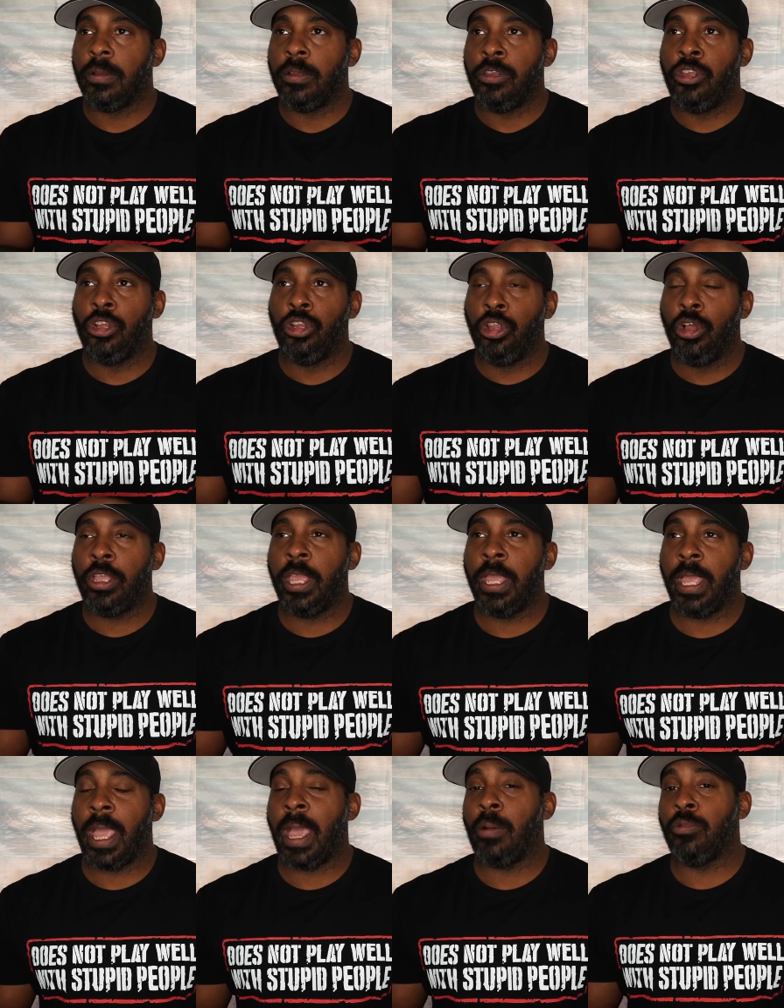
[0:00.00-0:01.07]
you're
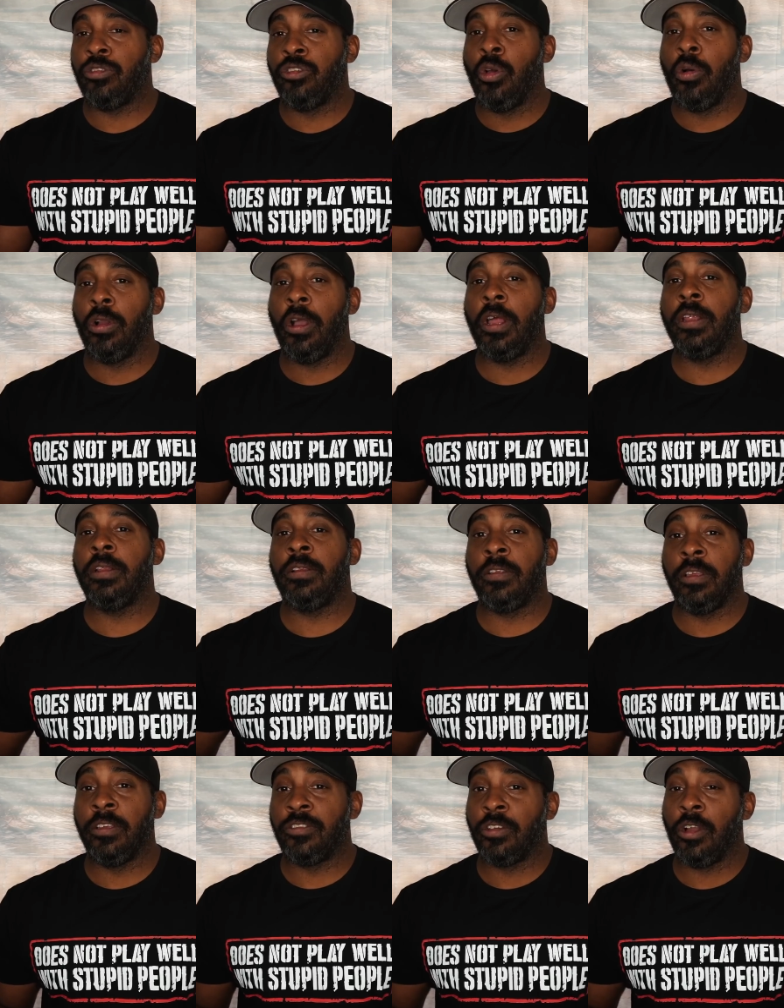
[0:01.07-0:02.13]
looking at what's going on in
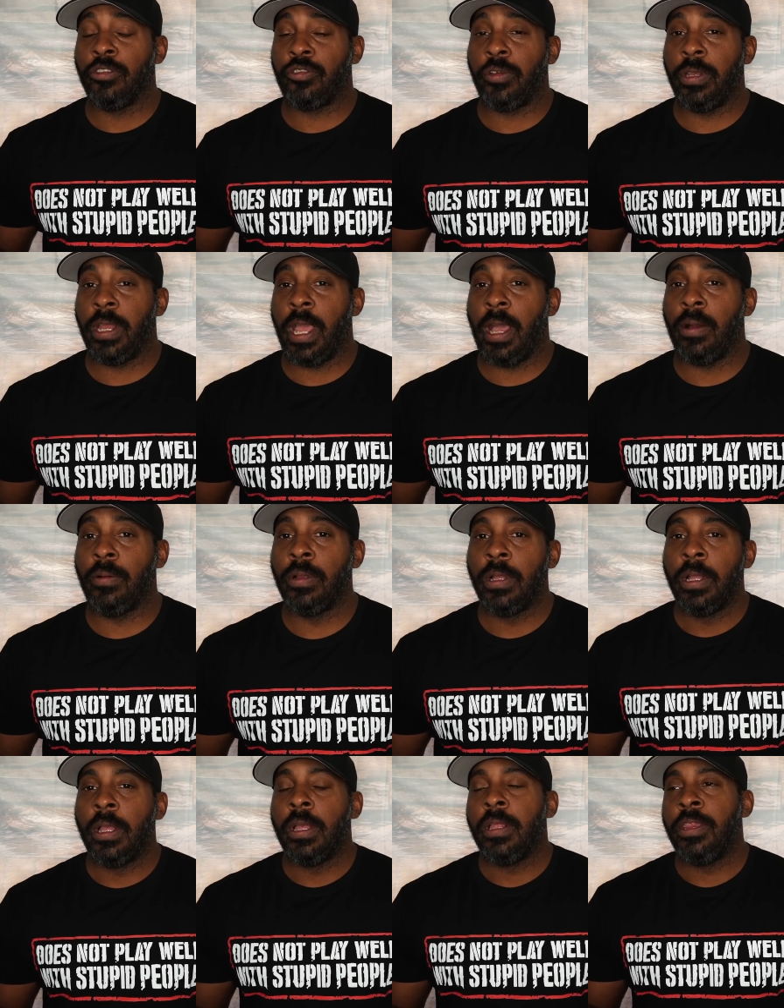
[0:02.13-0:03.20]
this country now.
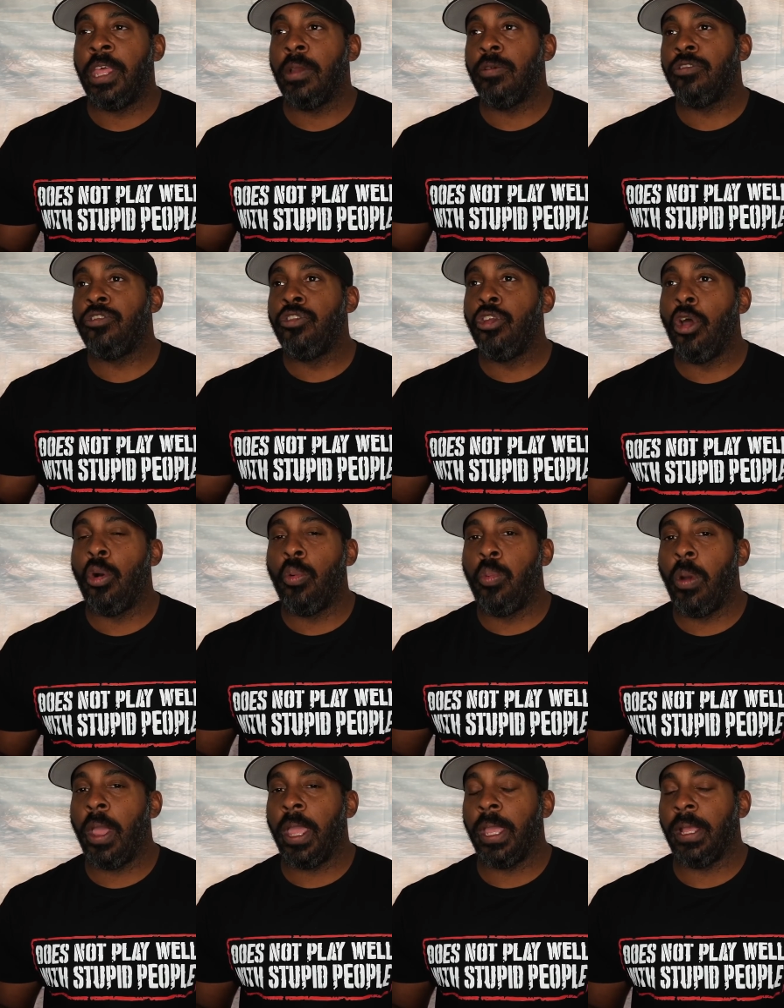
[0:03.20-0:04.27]
There is no
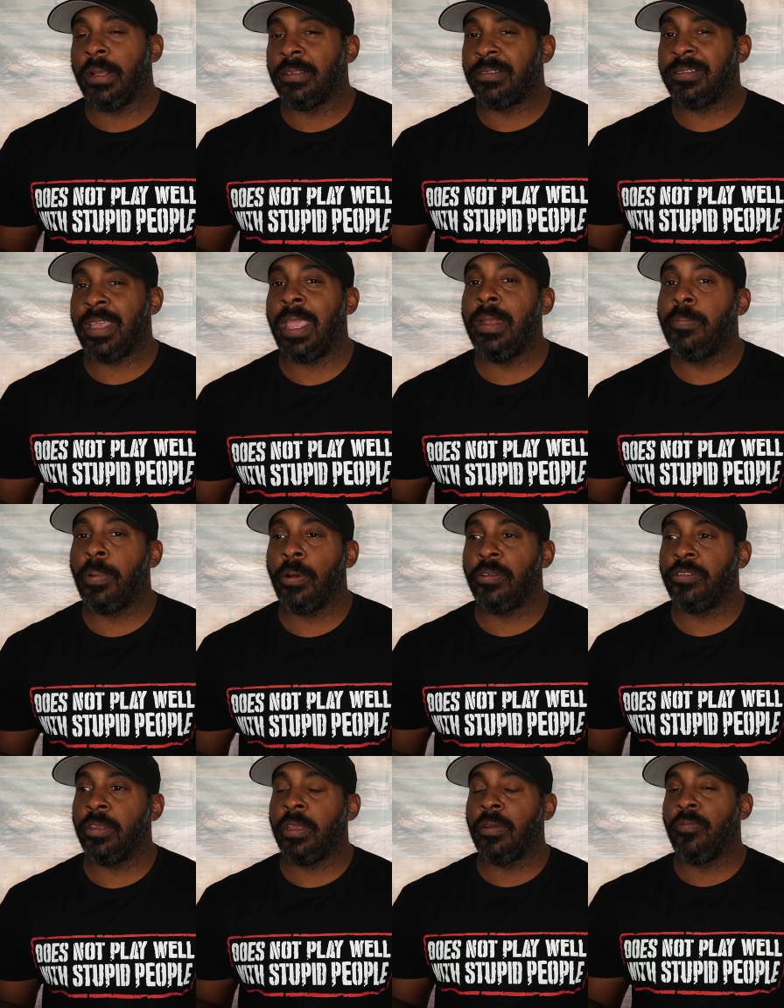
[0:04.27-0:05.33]
way a sane
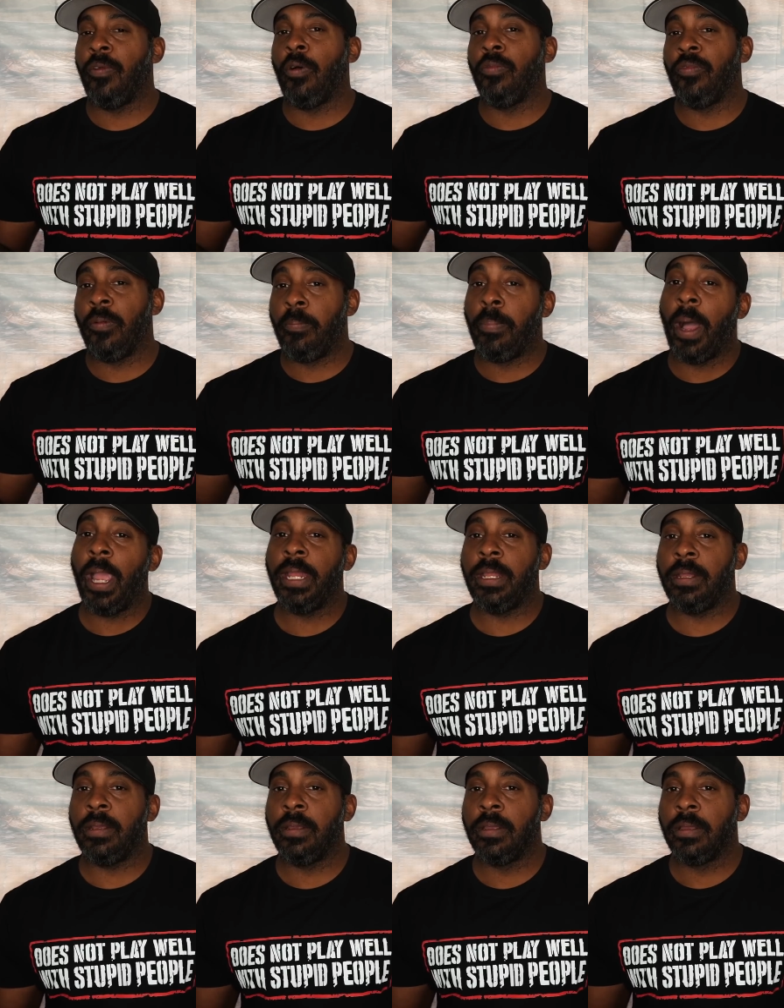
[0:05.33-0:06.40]
person can vote for
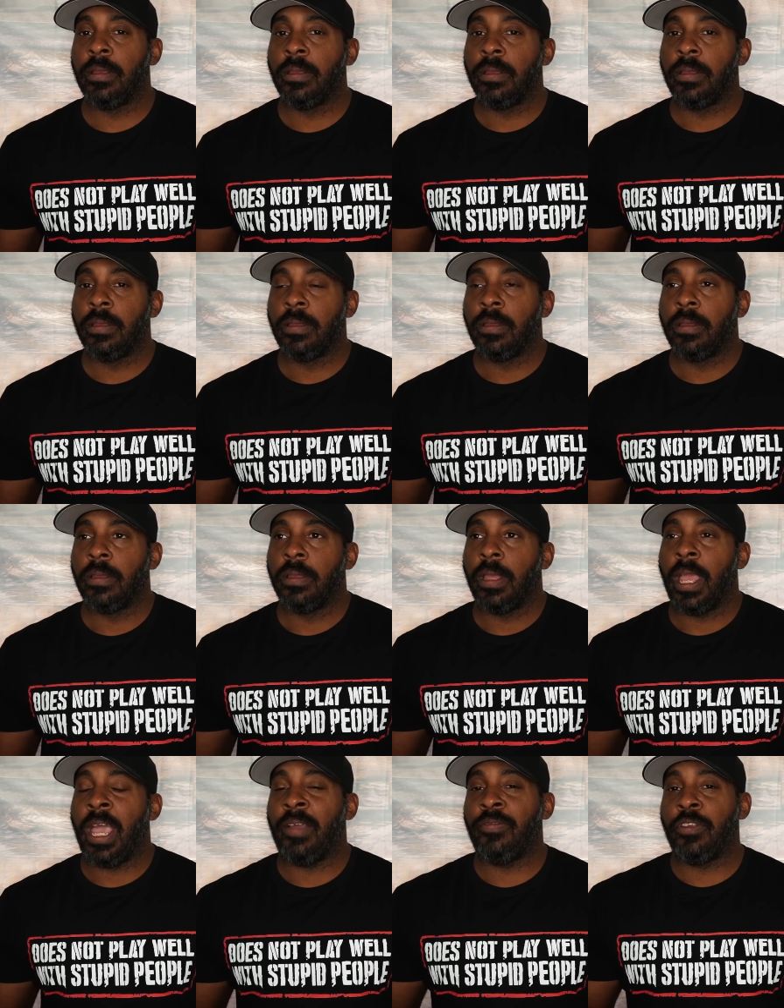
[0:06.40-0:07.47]
Biden
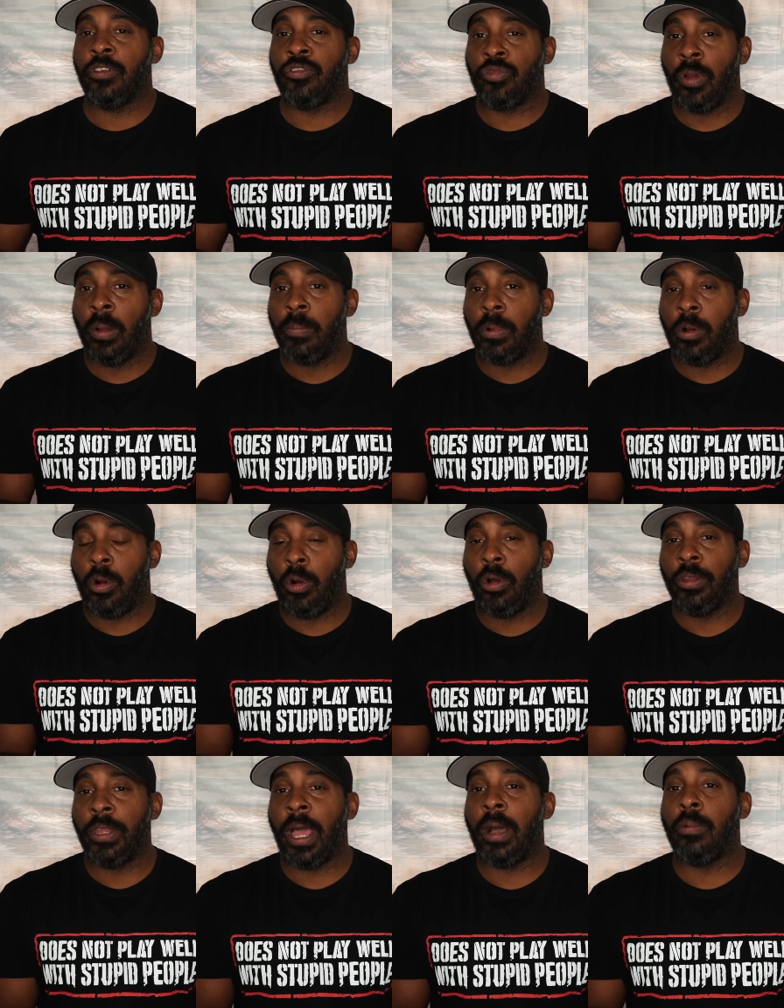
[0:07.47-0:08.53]
after Trump
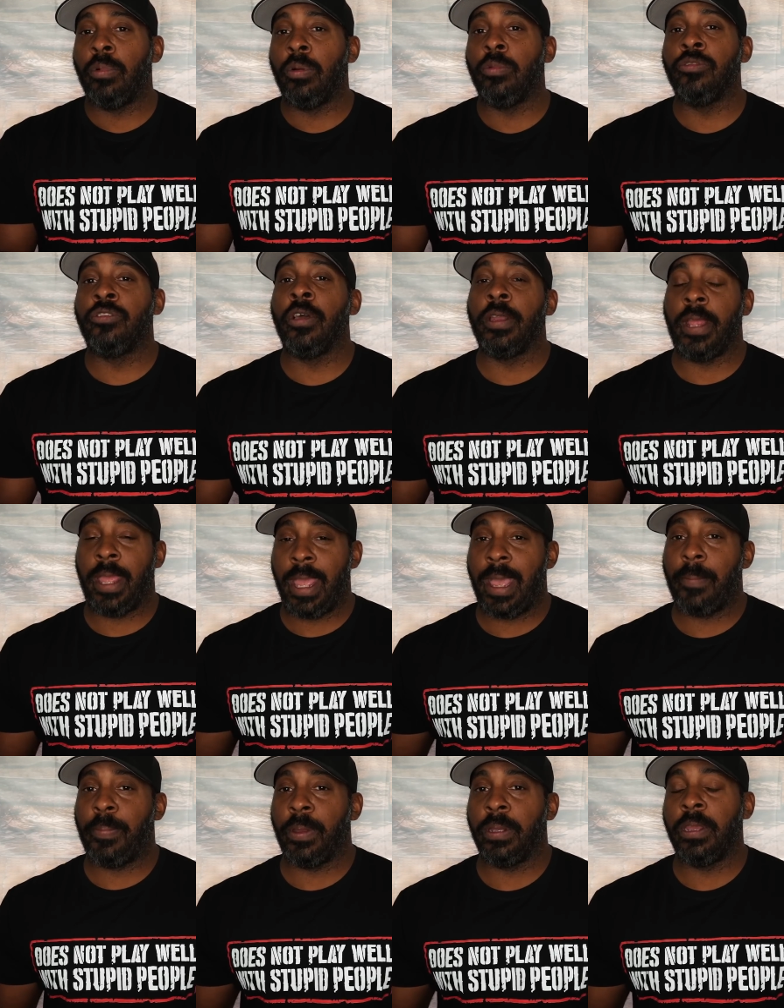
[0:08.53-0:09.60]
called out what was going to
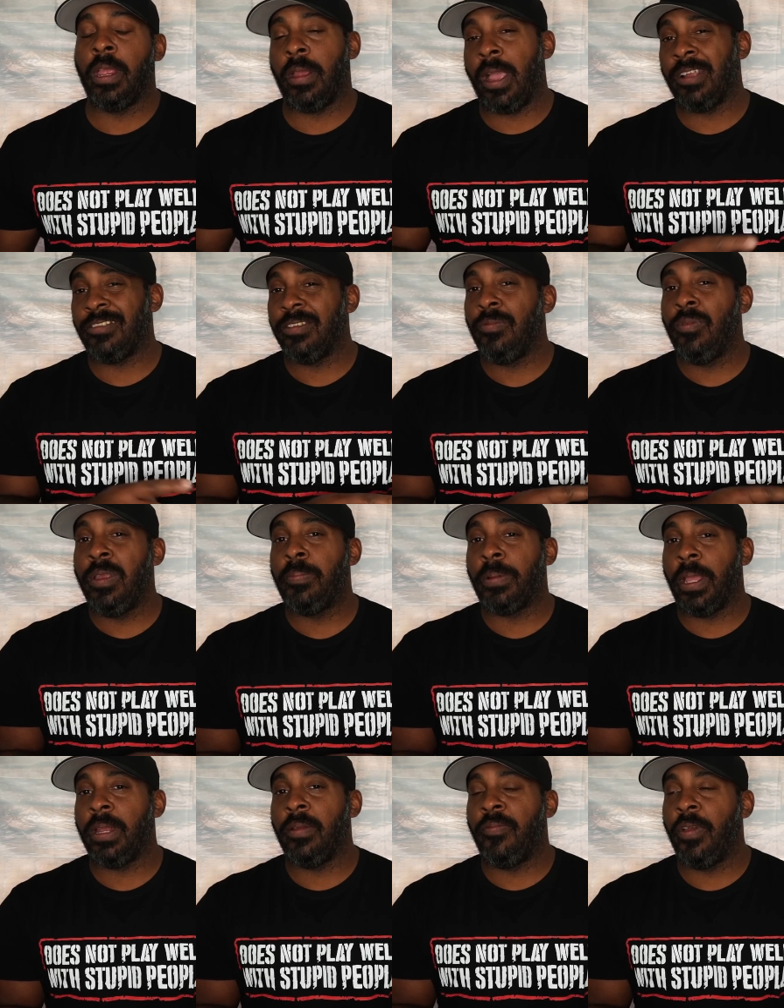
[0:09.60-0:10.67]
happen. They're actually
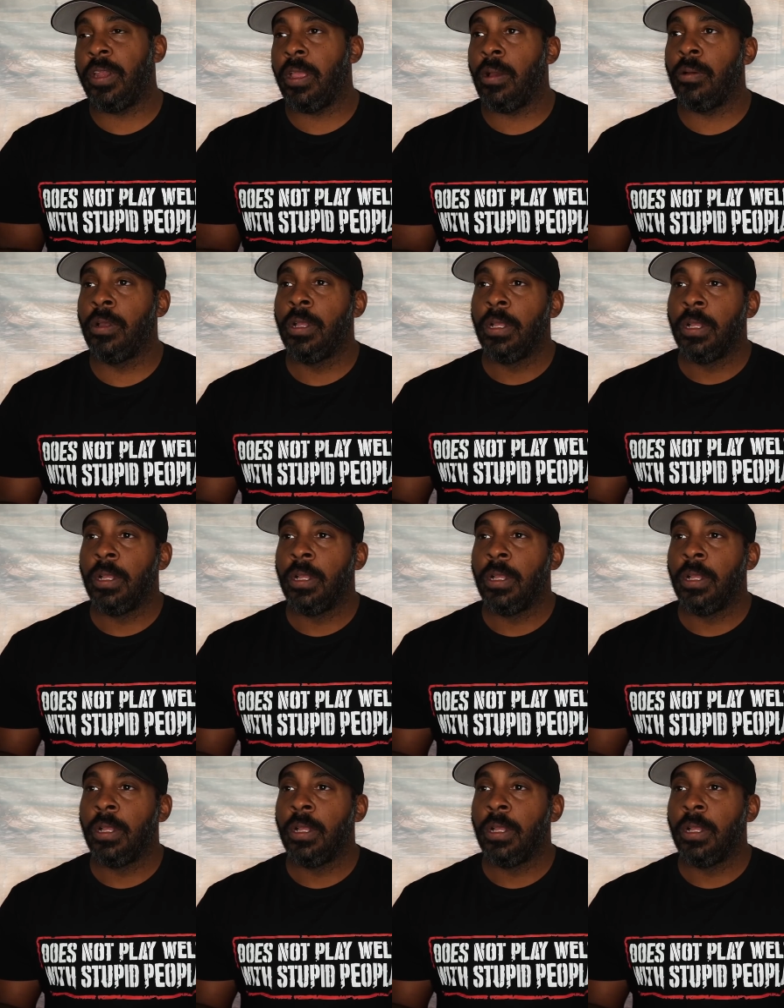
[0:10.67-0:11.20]
replaying a video